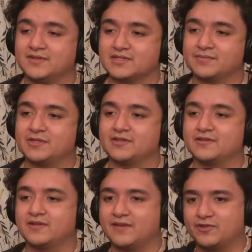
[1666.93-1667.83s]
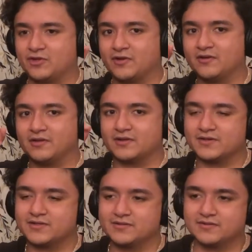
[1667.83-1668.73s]
Because I mean, they have the
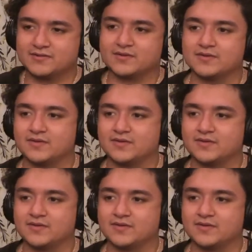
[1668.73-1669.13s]
curlers, so